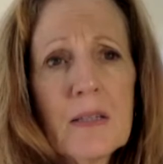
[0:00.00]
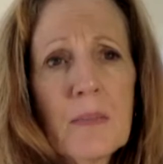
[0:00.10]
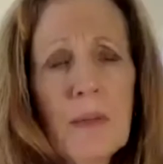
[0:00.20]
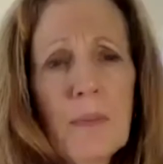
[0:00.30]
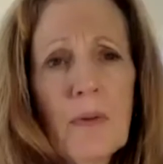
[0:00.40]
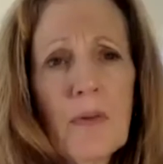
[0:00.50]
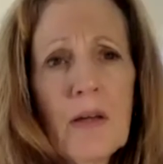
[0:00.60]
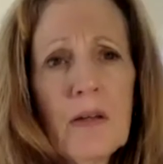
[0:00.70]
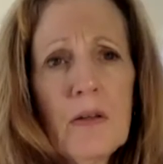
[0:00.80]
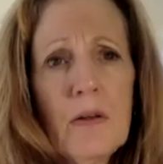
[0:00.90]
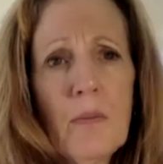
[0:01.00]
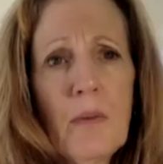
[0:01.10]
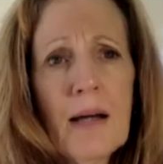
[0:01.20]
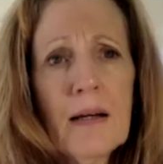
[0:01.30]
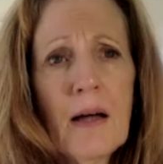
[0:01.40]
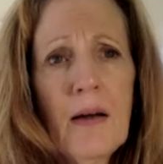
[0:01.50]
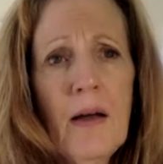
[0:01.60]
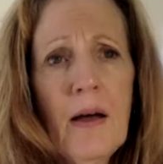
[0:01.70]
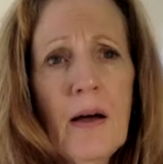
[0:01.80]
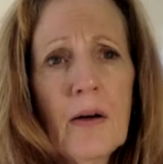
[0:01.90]
to people that you might not
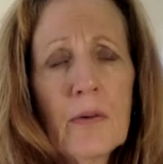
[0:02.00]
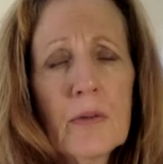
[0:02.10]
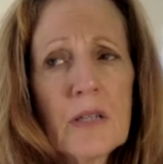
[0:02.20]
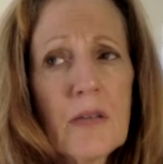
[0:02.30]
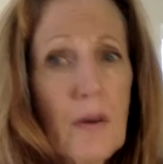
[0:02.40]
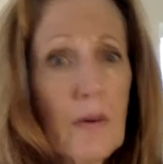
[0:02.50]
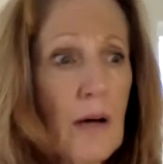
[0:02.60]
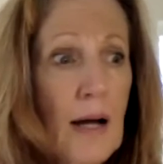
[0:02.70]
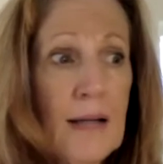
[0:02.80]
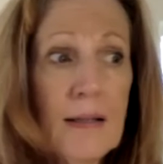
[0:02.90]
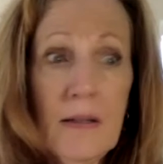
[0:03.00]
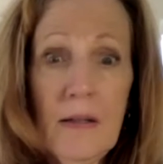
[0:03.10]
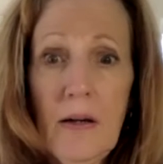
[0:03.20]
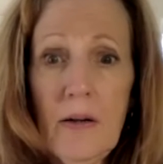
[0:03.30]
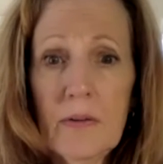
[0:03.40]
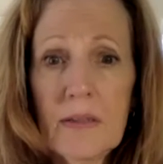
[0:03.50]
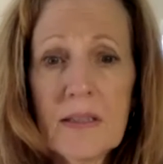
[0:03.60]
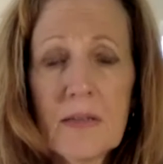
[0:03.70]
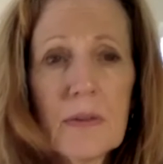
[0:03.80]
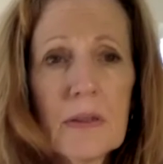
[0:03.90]
know, which I thought I didn't know, I
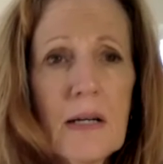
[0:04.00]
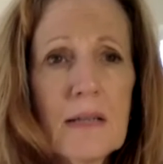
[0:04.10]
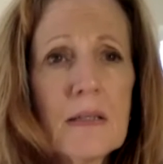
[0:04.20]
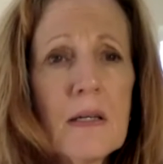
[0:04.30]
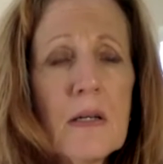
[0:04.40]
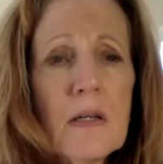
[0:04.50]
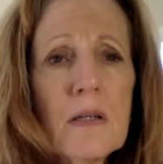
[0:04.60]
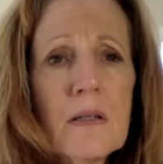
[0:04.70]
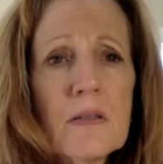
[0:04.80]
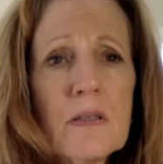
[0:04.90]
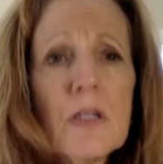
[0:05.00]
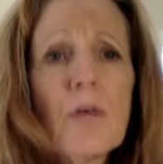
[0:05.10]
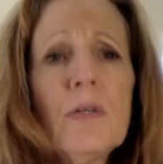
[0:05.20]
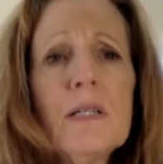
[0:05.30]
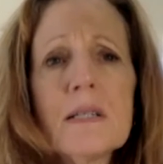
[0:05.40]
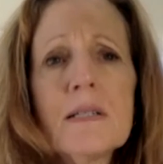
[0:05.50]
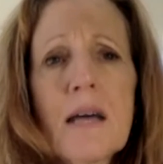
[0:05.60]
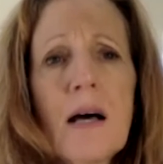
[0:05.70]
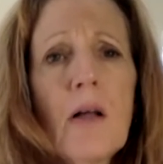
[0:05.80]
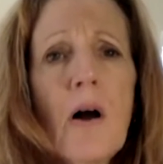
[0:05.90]
didn't realize, is you don't need to
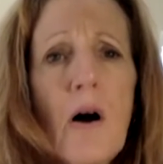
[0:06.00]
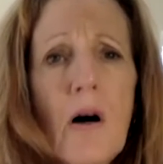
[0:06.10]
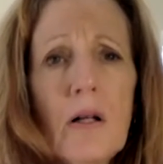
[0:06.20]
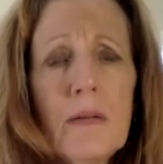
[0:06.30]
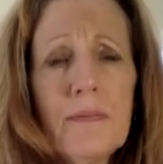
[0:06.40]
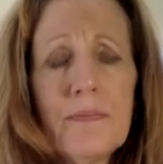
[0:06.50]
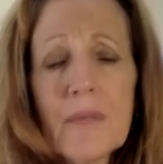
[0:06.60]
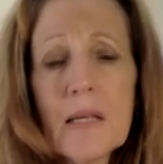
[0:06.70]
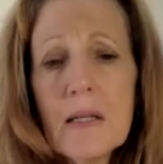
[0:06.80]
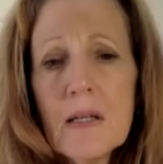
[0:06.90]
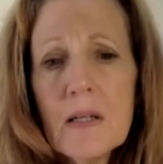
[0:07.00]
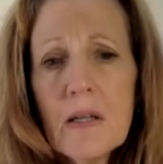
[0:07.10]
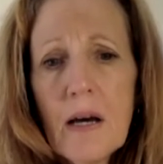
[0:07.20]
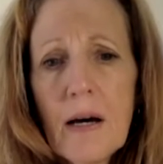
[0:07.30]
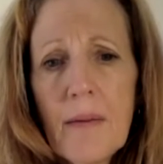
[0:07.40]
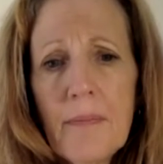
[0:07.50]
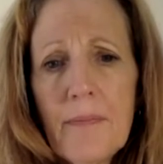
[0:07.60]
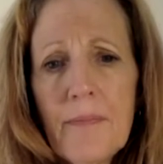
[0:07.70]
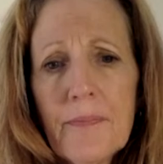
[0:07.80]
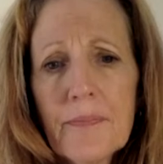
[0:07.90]
tell all.
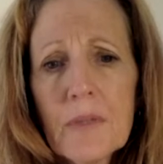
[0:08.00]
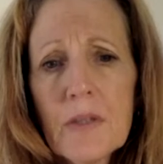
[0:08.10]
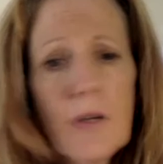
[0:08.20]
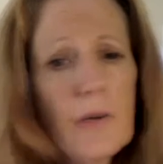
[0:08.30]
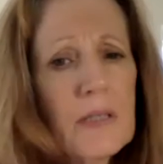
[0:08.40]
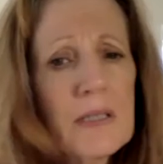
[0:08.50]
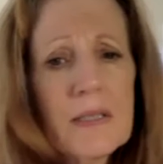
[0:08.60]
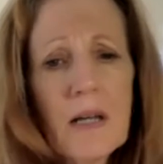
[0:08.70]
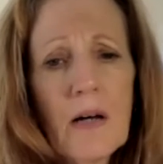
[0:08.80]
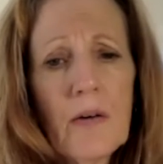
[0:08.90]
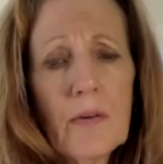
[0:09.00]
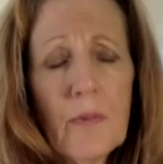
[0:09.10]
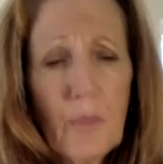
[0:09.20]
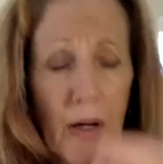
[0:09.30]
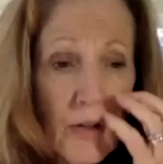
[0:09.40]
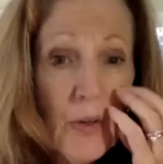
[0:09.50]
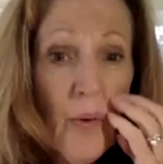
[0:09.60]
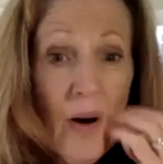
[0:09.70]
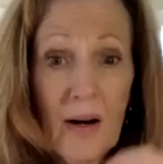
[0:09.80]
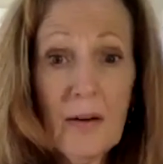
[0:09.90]
You don't need to tell where
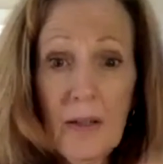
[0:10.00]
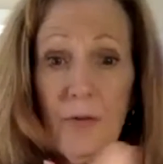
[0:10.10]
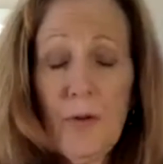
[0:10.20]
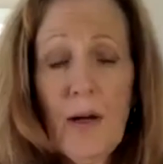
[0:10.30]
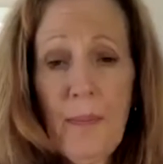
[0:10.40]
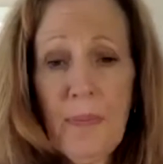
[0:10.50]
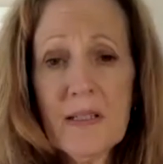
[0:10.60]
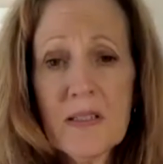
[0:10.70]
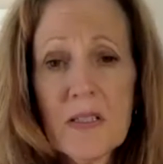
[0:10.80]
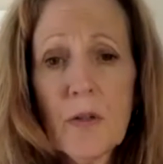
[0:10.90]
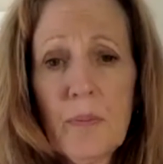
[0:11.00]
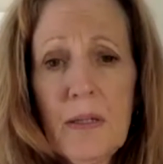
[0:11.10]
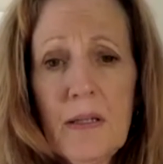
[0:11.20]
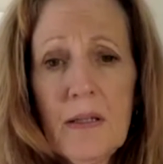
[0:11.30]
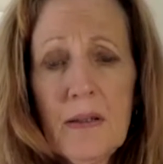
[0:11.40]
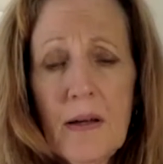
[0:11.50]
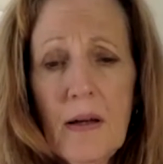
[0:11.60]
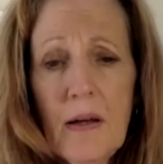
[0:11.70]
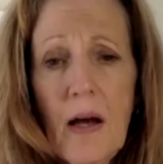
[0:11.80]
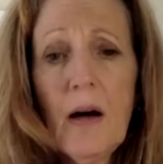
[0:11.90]
you are if you happen to still be
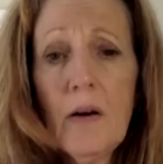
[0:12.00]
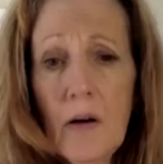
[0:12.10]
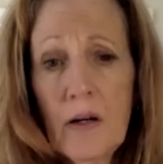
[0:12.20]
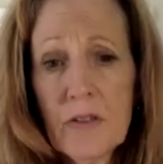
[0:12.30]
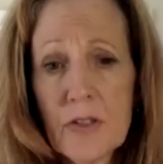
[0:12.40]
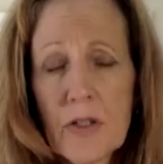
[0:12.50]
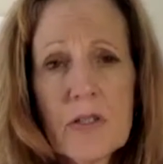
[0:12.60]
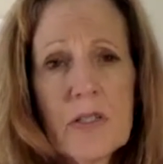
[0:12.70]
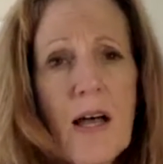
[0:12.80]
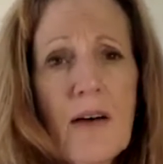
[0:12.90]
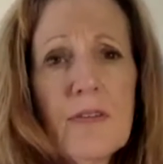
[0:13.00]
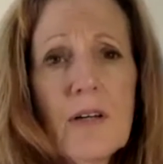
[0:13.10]
on church staff.